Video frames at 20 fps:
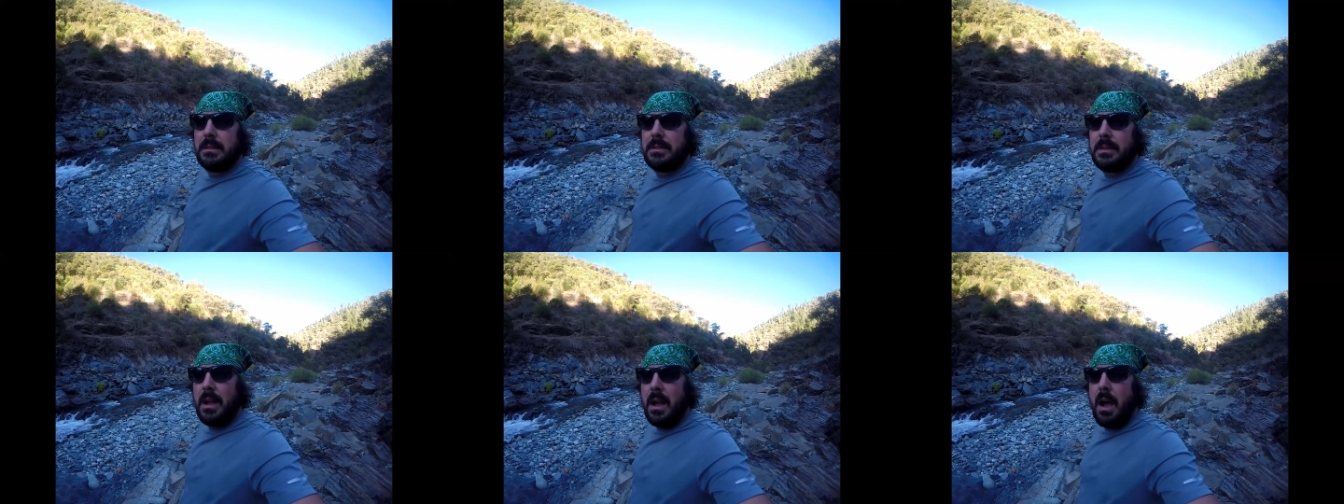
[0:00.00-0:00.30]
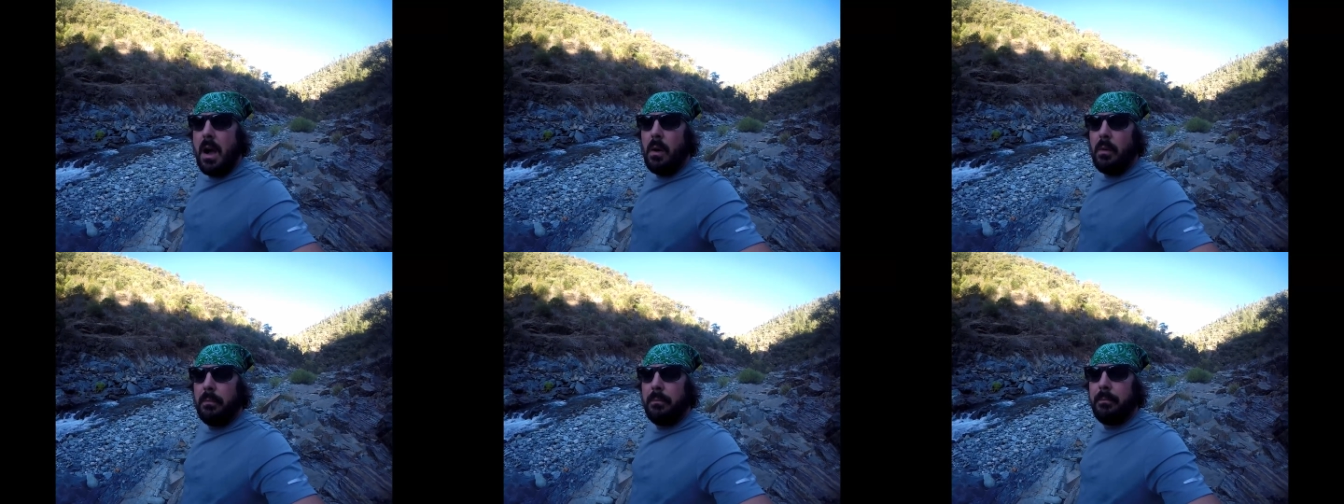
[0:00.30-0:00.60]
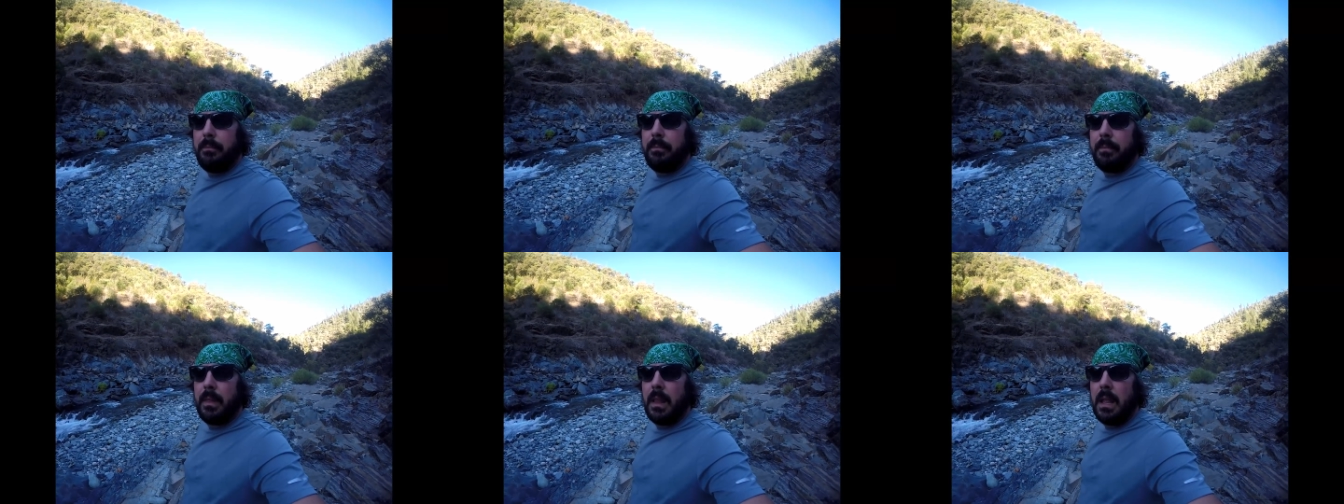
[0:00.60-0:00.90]
So,
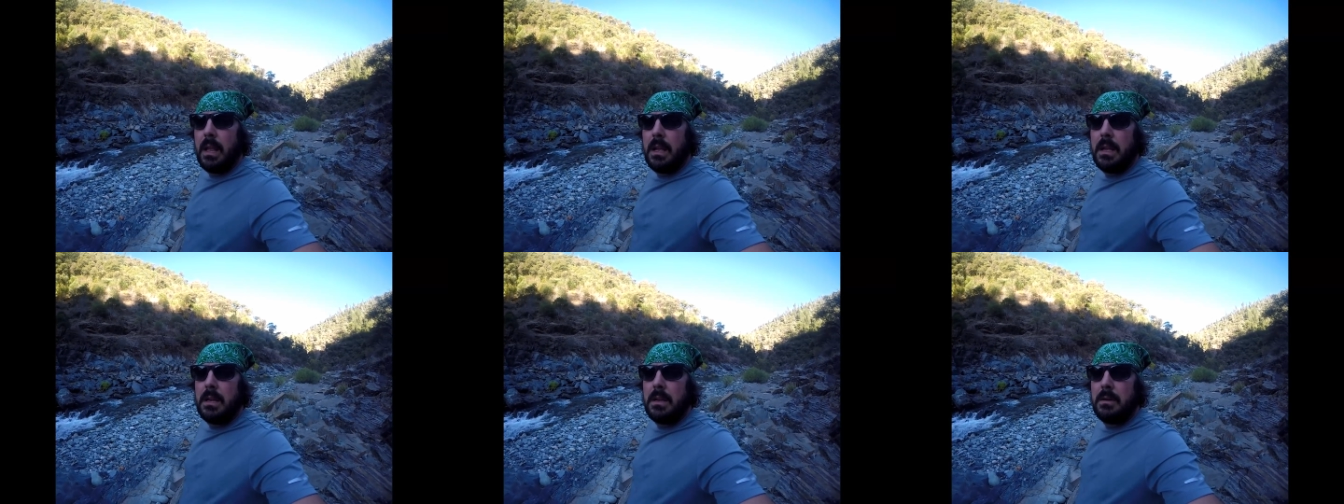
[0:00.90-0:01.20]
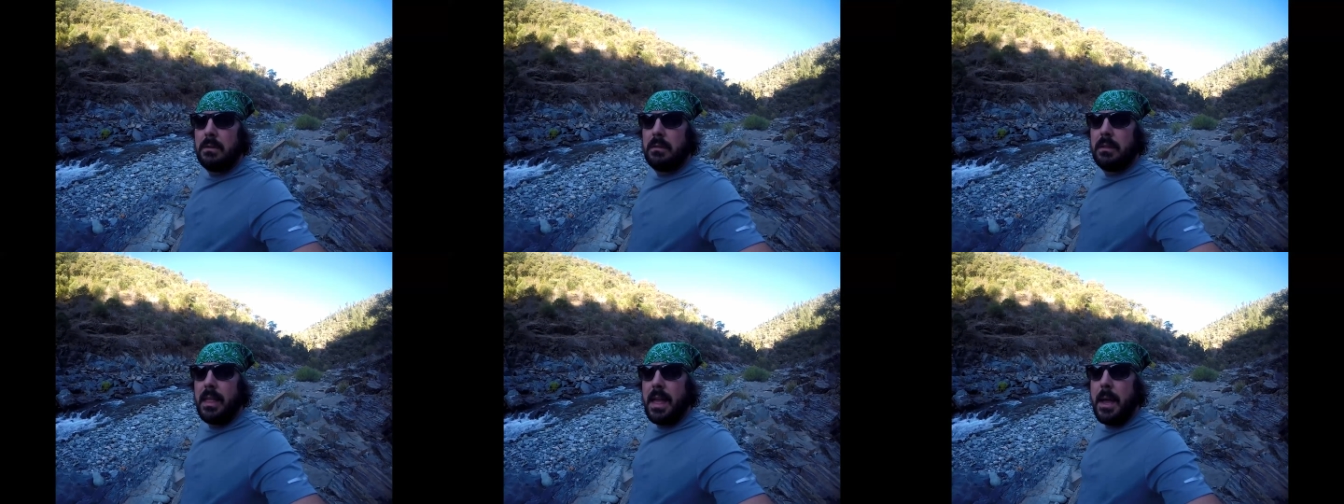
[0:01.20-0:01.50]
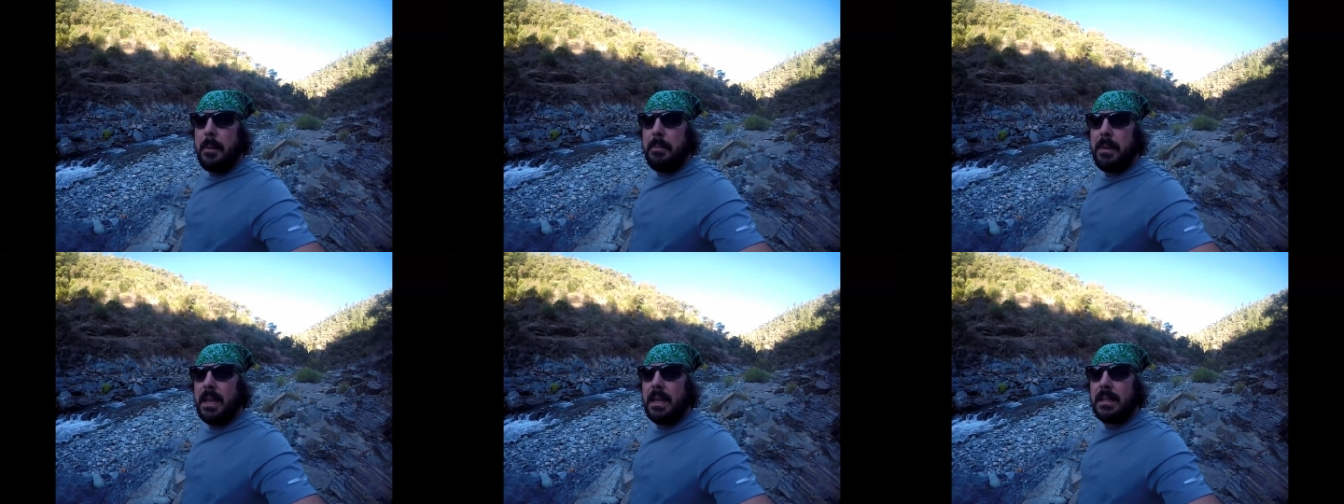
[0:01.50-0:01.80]
with
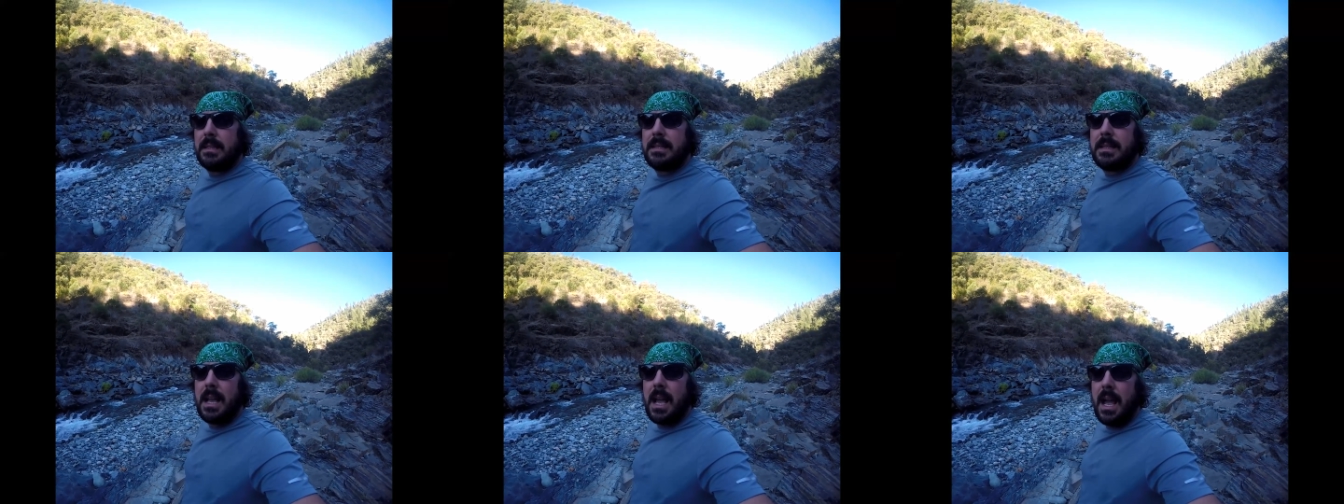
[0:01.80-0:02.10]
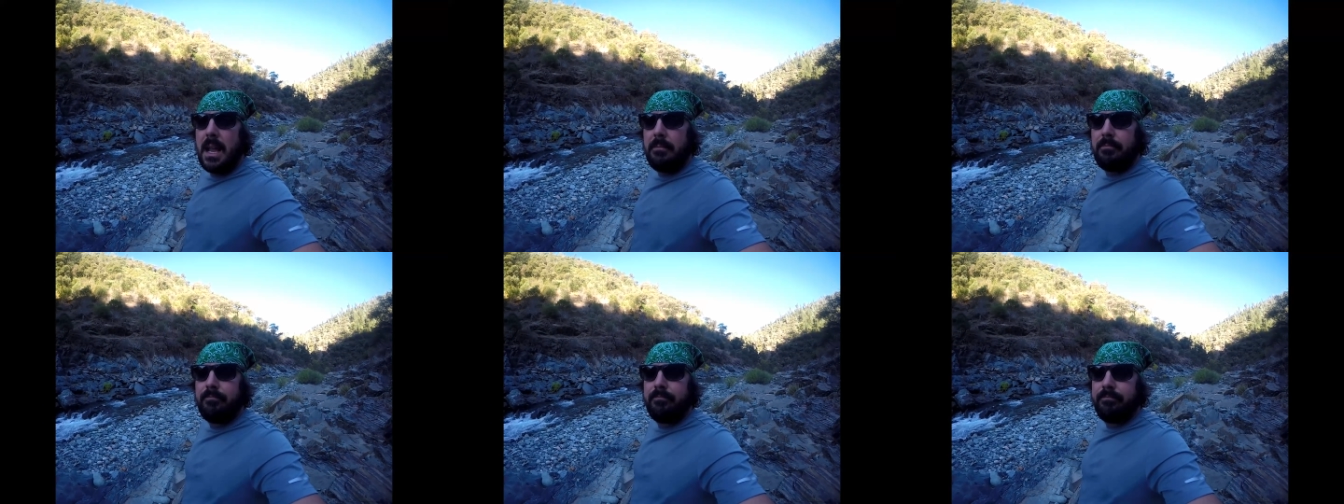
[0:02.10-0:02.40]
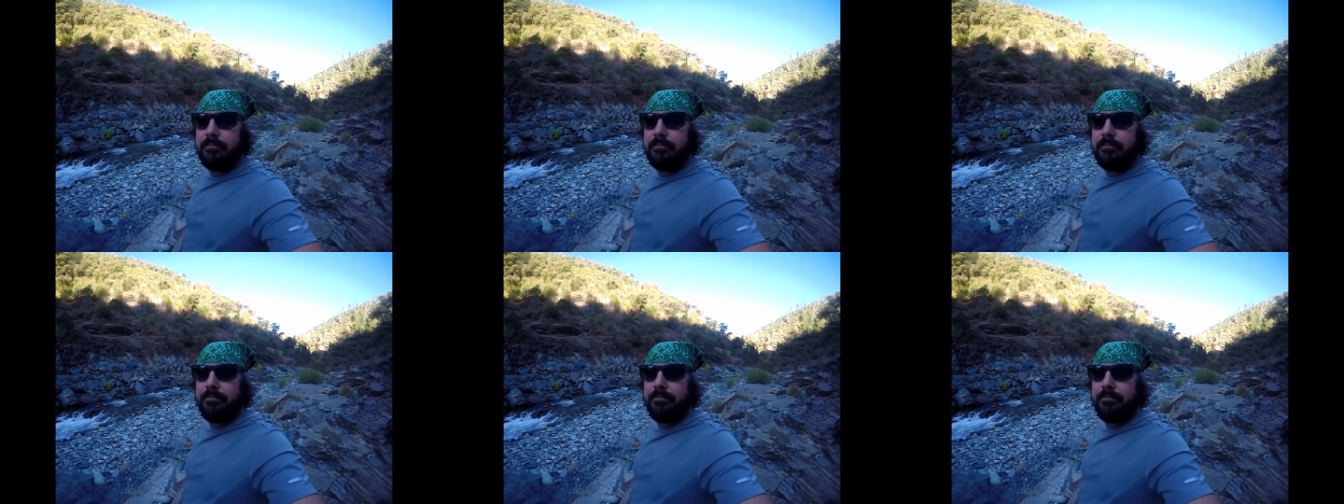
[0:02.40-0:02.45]
that being said,